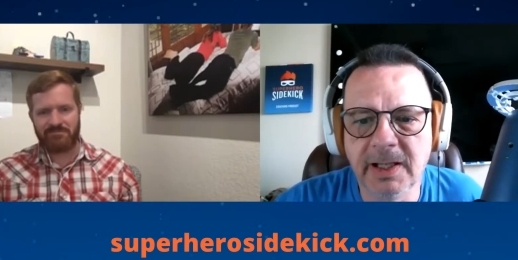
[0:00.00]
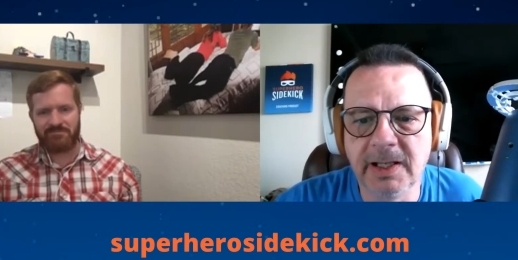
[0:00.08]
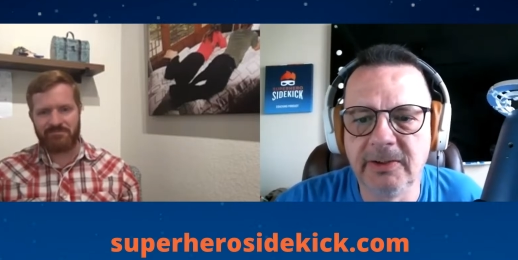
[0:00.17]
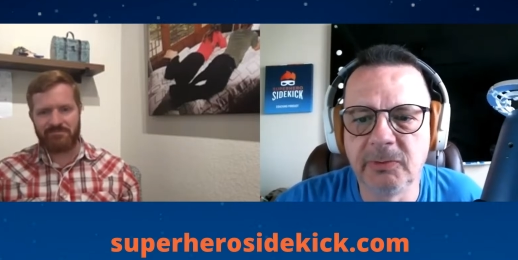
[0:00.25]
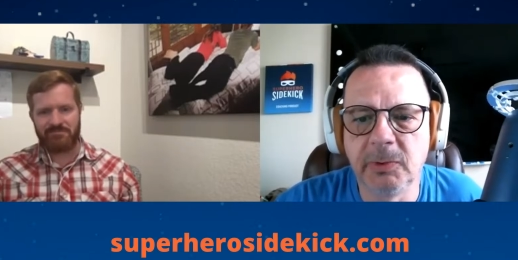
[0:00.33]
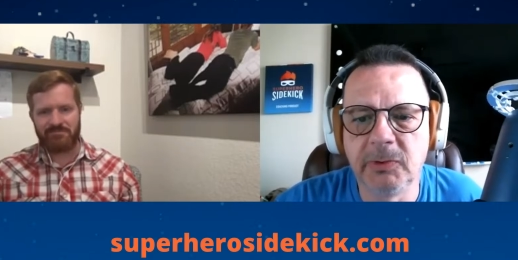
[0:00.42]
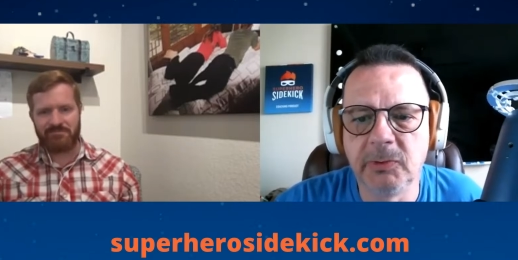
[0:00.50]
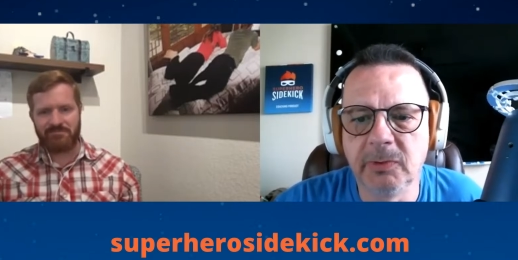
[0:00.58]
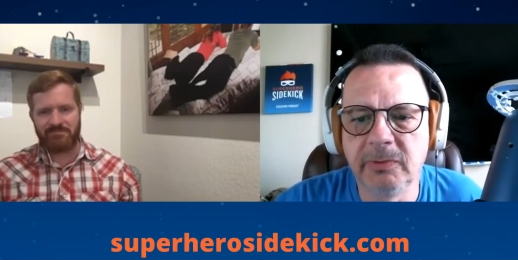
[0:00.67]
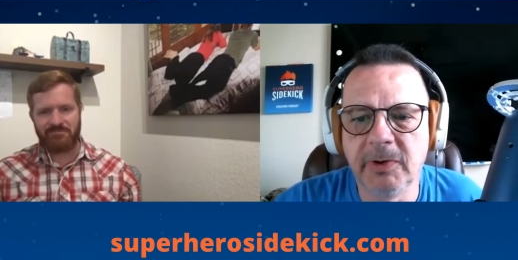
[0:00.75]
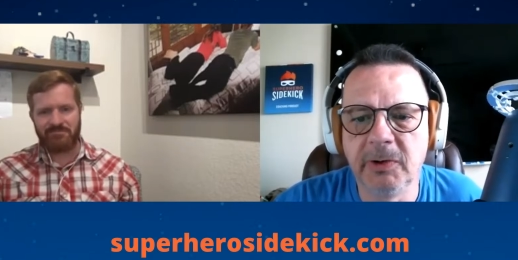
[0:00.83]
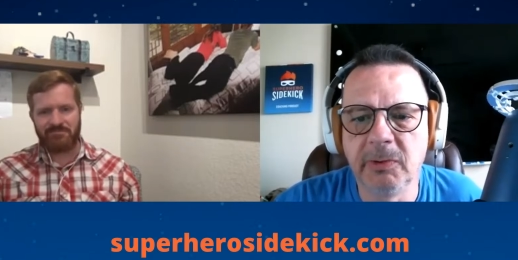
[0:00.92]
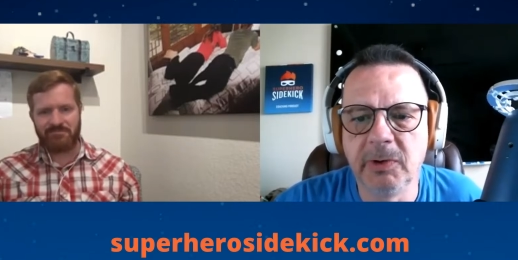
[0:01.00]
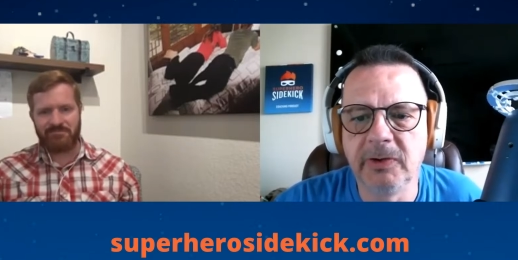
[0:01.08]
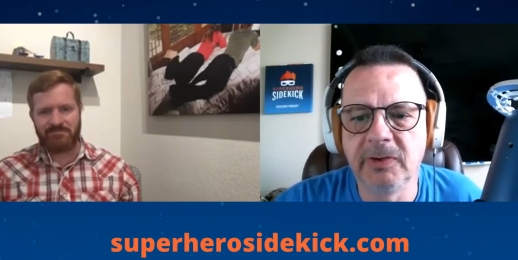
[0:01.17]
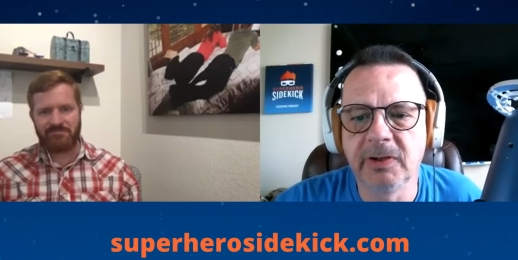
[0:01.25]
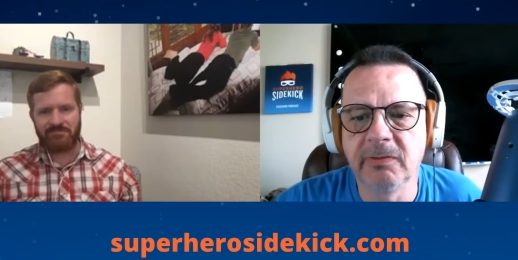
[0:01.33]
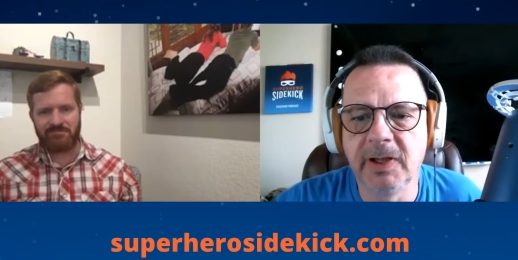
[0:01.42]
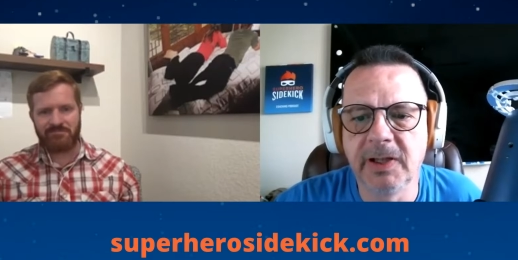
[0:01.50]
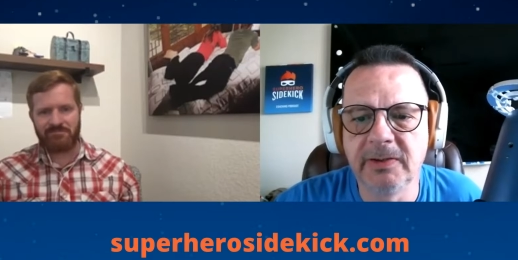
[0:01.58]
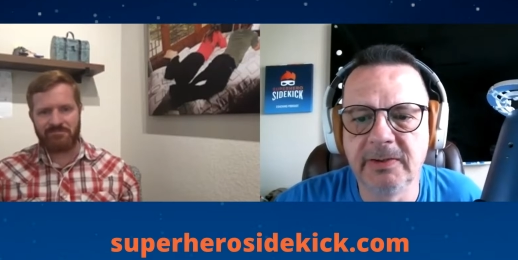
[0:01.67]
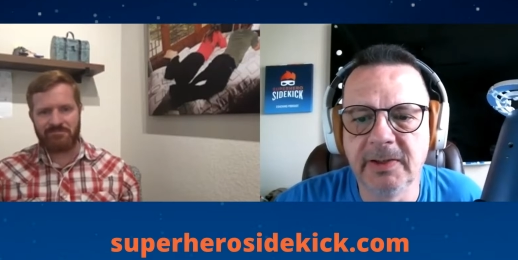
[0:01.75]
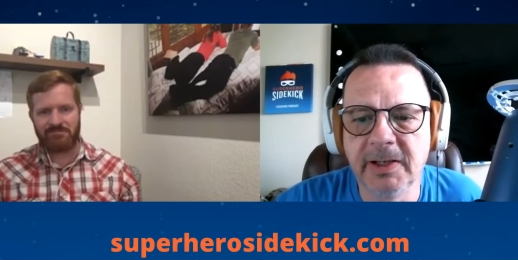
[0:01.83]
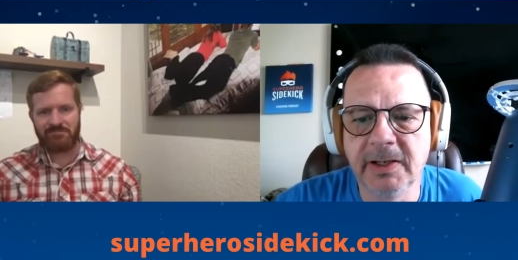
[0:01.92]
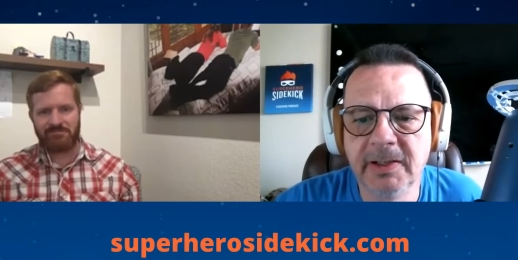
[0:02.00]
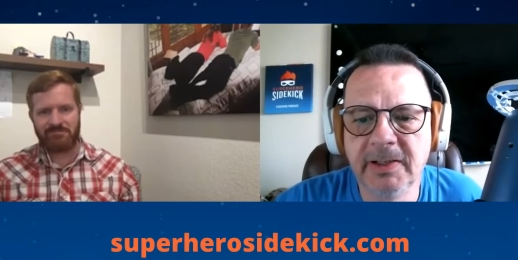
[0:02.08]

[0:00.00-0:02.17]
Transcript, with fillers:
Speaker 1: I just went to a fundraising event uh,